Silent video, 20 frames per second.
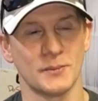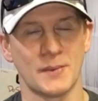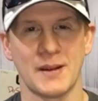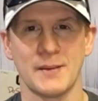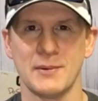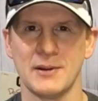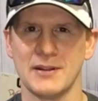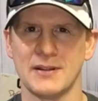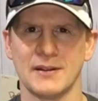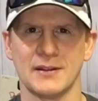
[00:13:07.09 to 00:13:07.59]

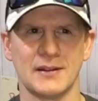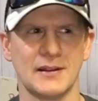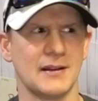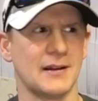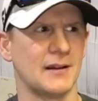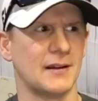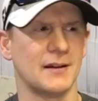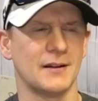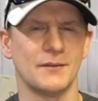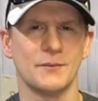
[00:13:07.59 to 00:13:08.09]
Maybe the
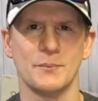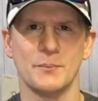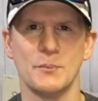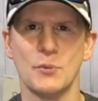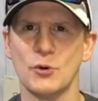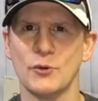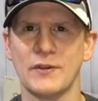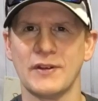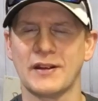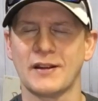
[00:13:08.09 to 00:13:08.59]
uh,
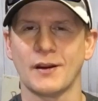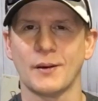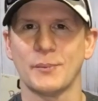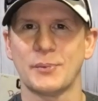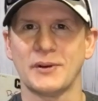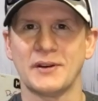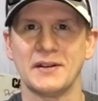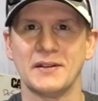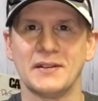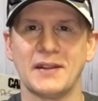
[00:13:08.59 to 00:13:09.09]
movie
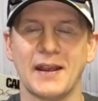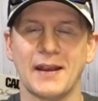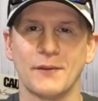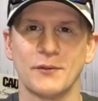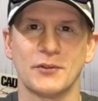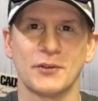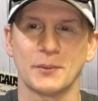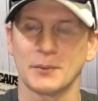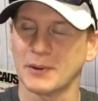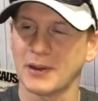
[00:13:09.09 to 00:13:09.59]
companies
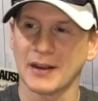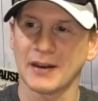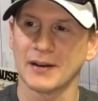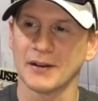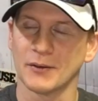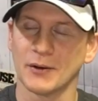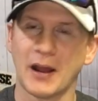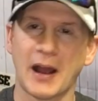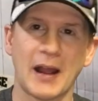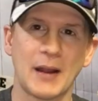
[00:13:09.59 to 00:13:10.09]
have some kind
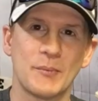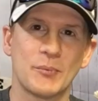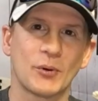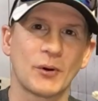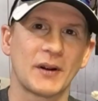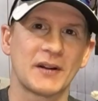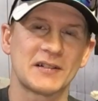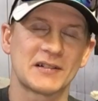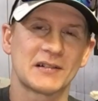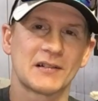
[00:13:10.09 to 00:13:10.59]
of
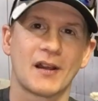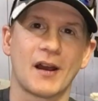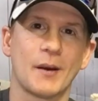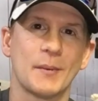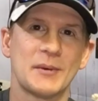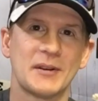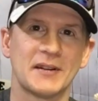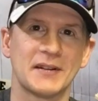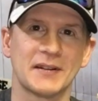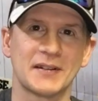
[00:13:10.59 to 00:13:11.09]
high-priced
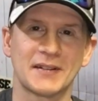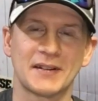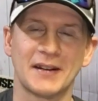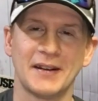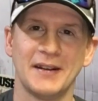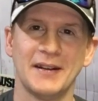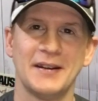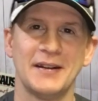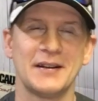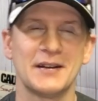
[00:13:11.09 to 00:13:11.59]
lobbyist
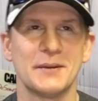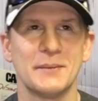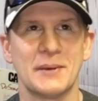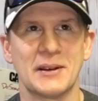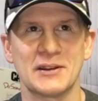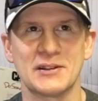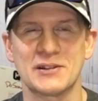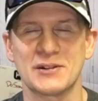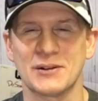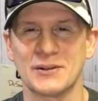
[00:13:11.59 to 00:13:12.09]
to
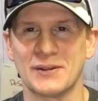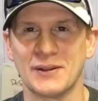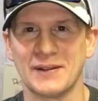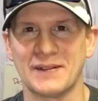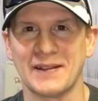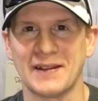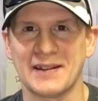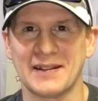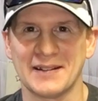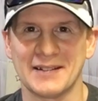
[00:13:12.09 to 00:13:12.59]
make sure that
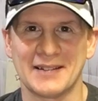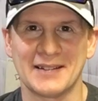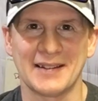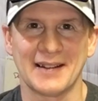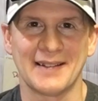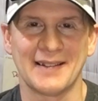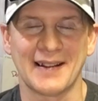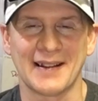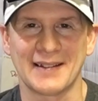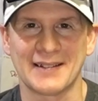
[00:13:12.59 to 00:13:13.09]
they can
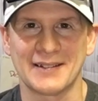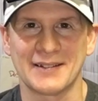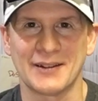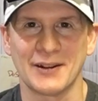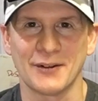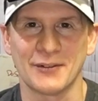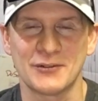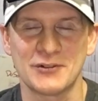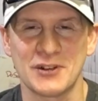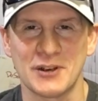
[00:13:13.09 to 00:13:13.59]
send that
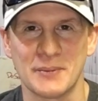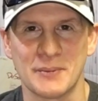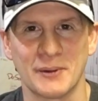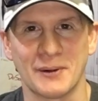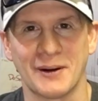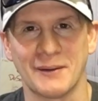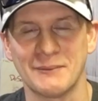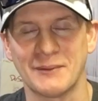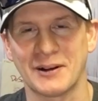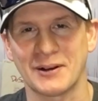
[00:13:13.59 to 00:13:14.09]
stuff
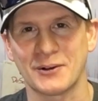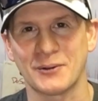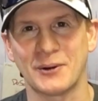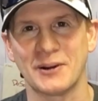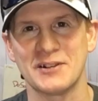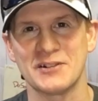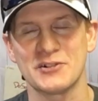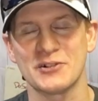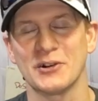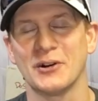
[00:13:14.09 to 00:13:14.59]
cheaper. I'm not
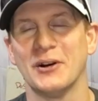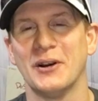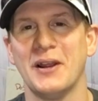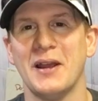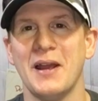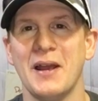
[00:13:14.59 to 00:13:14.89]
quite sure.